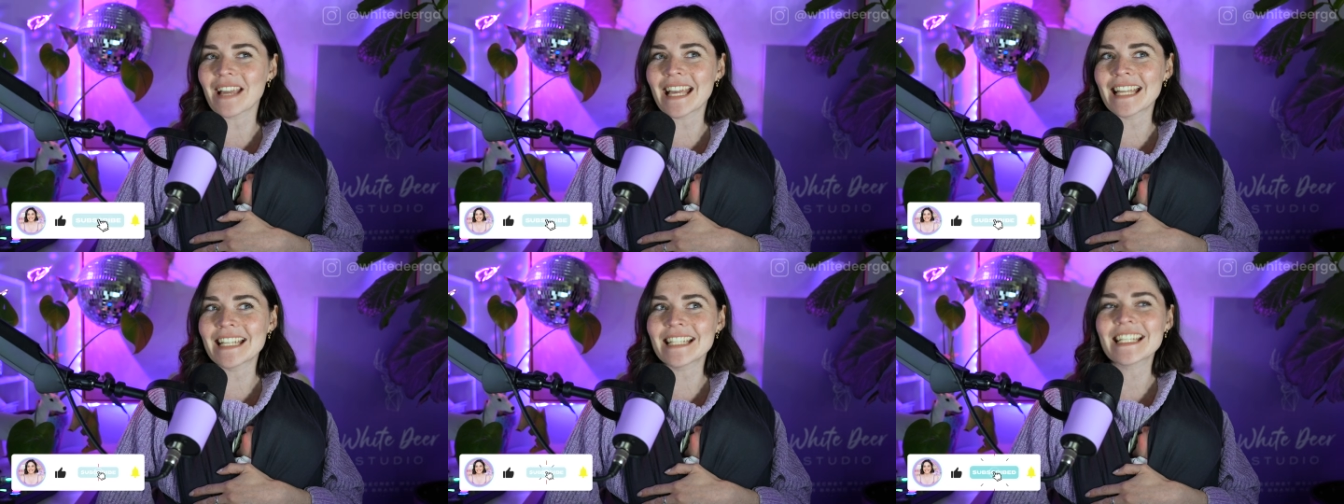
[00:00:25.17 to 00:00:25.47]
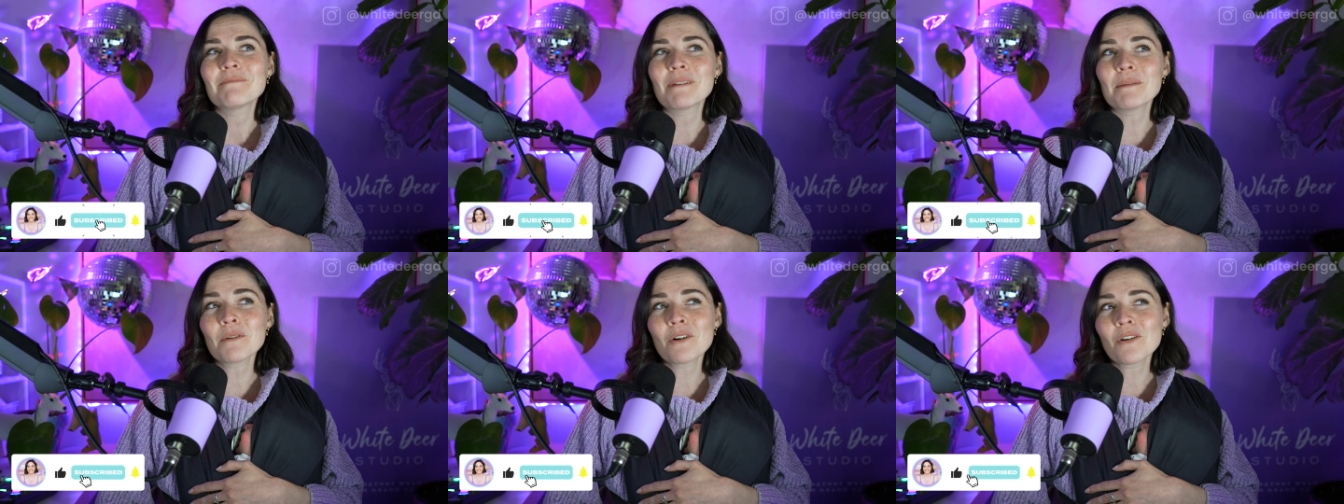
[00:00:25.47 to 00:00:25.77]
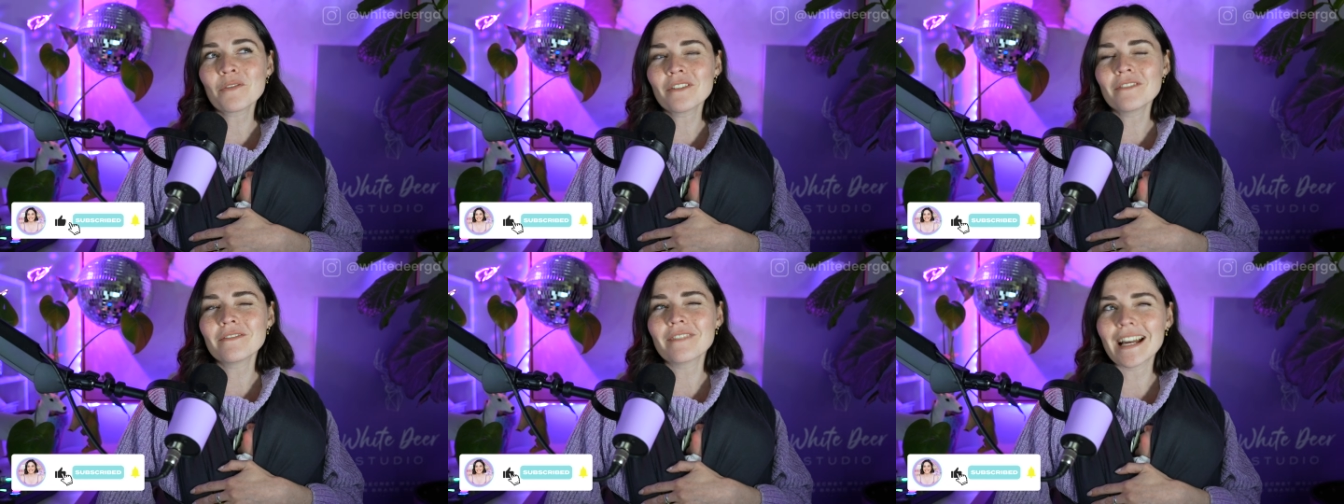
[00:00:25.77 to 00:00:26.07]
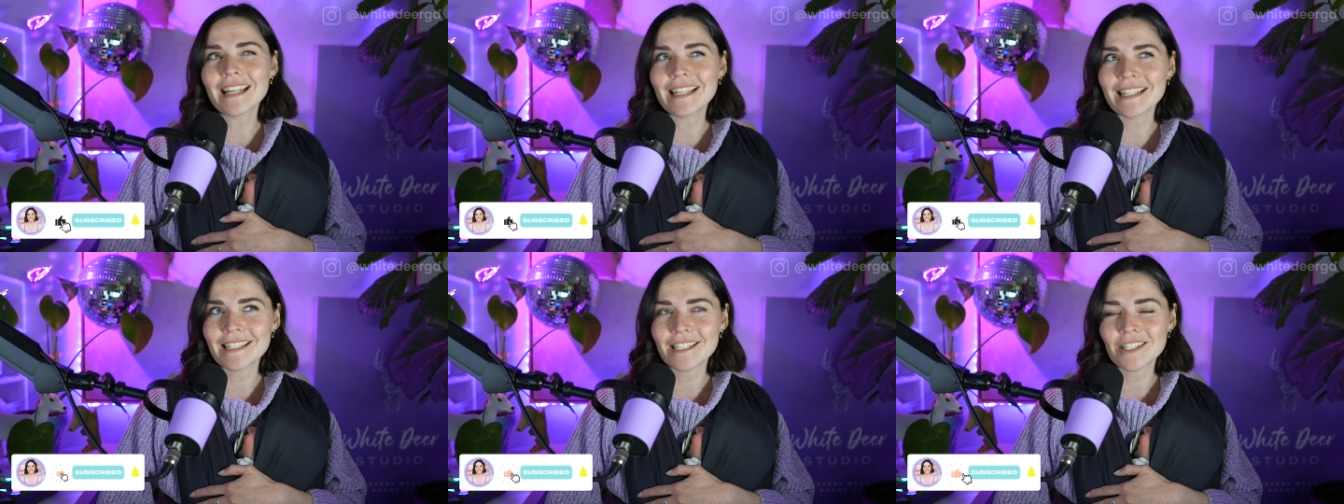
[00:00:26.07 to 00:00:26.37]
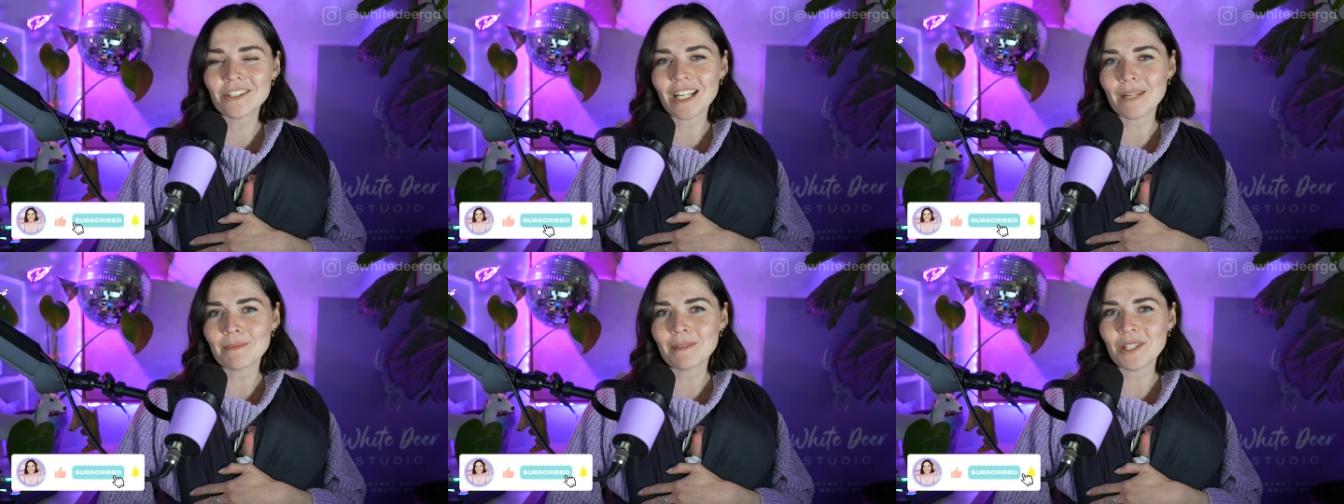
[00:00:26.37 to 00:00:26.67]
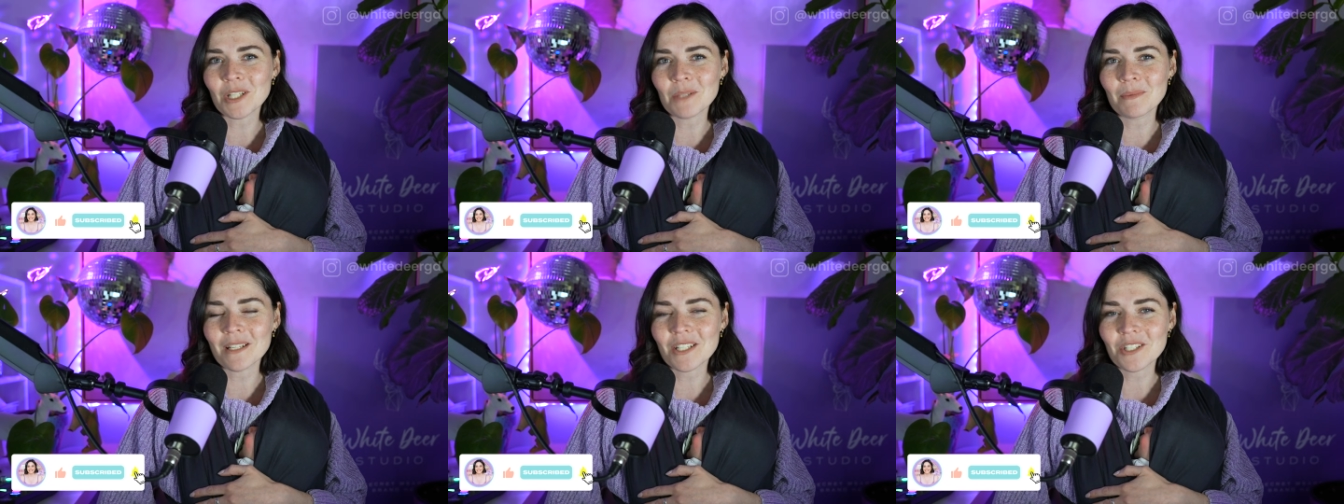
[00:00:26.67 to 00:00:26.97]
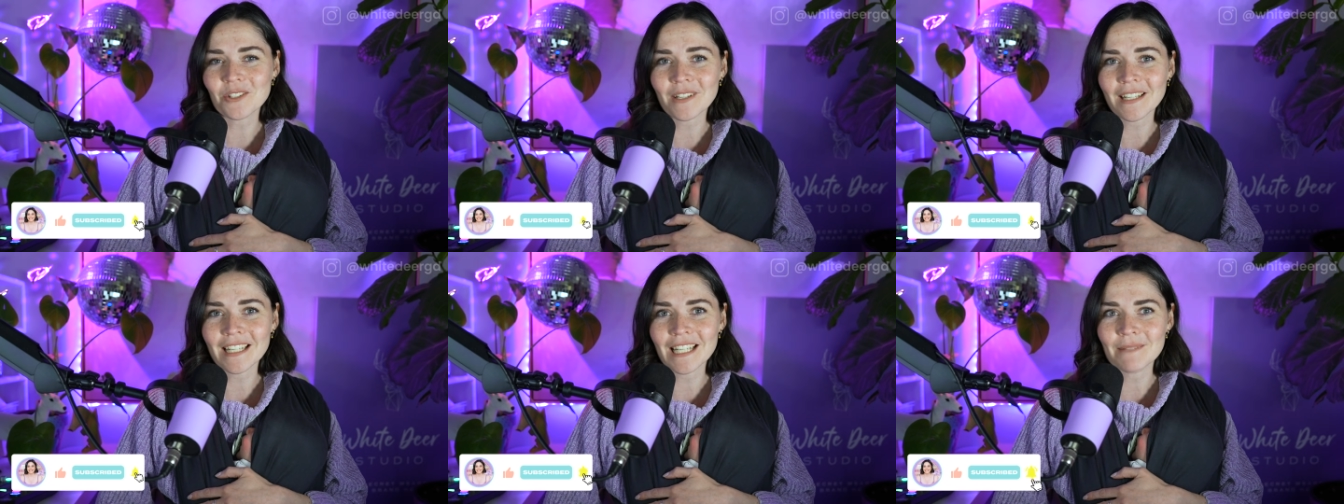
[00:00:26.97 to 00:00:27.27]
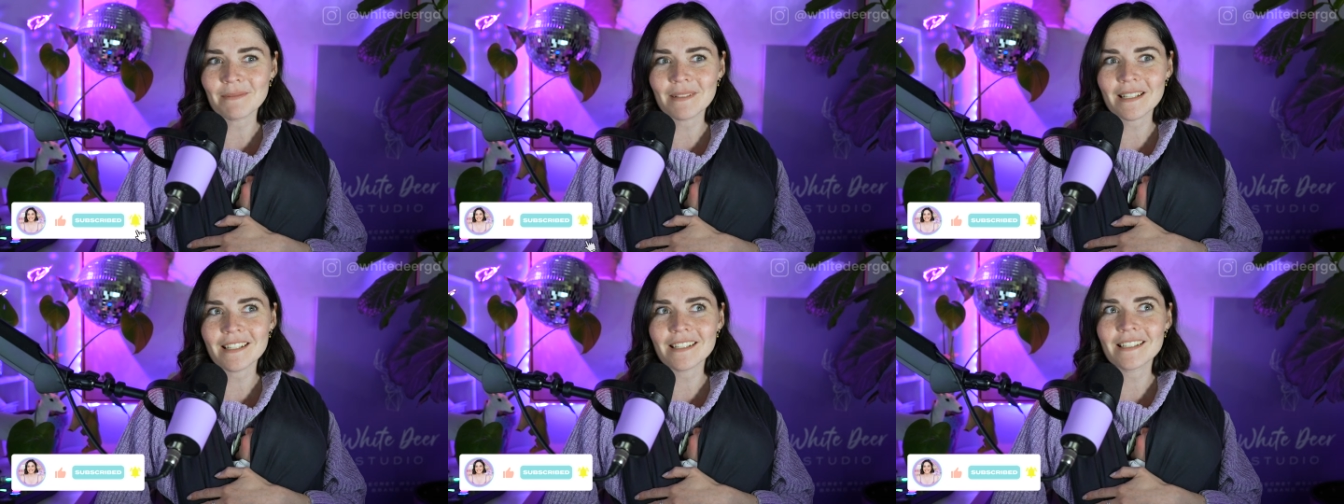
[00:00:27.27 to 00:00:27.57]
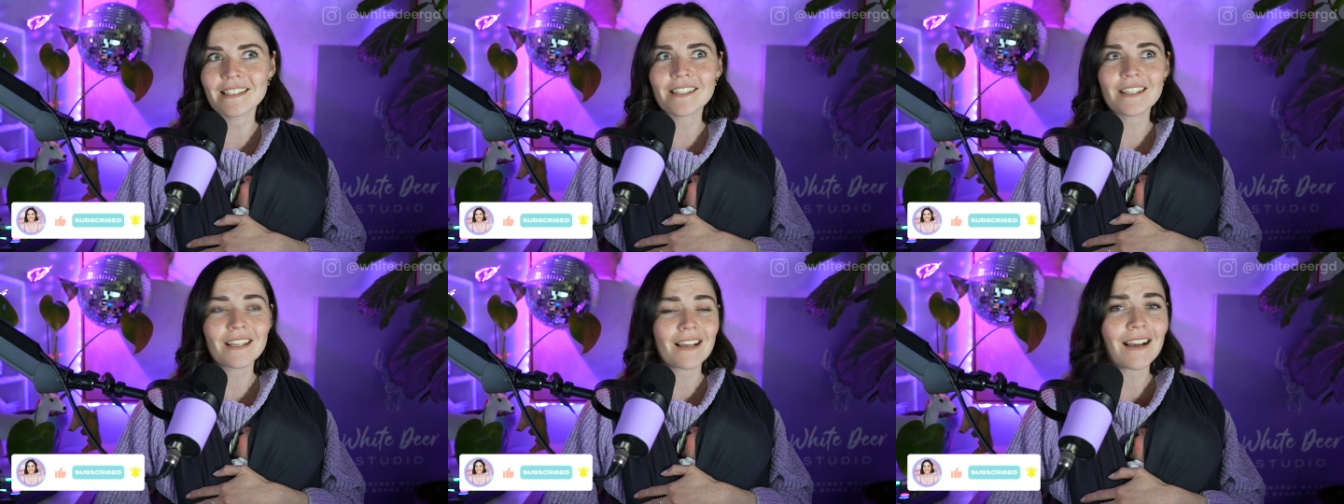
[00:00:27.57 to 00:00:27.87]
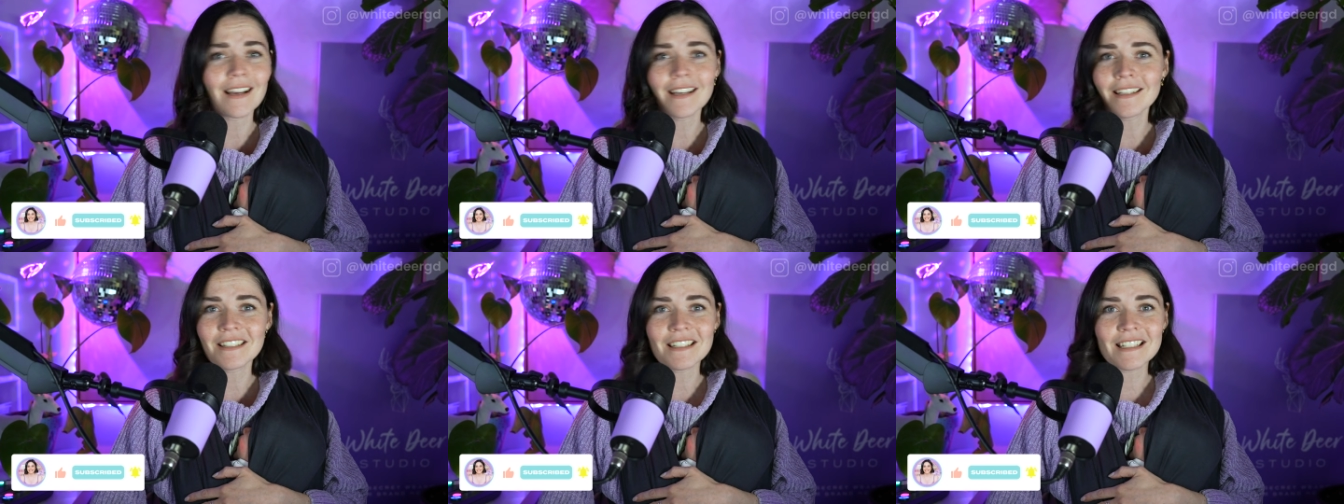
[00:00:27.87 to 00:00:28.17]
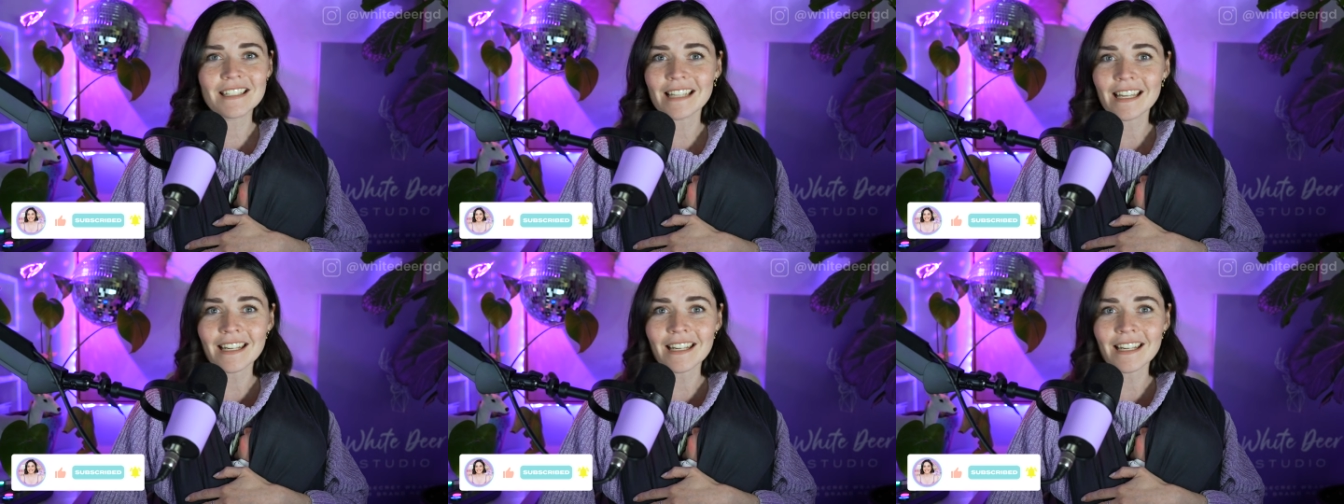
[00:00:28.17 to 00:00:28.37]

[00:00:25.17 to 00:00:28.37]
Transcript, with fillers: and people often find Instagram a little bit tricky because you can't just